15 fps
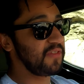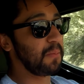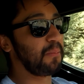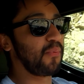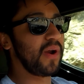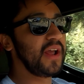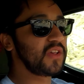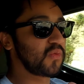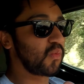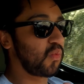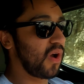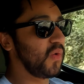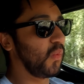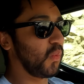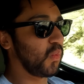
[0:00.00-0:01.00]
The brakes
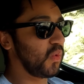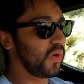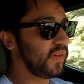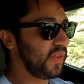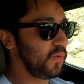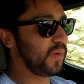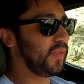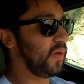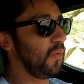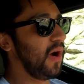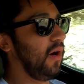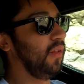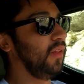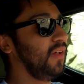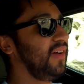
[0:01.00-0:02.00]
run really, really
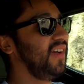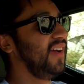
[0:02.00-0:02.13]
well.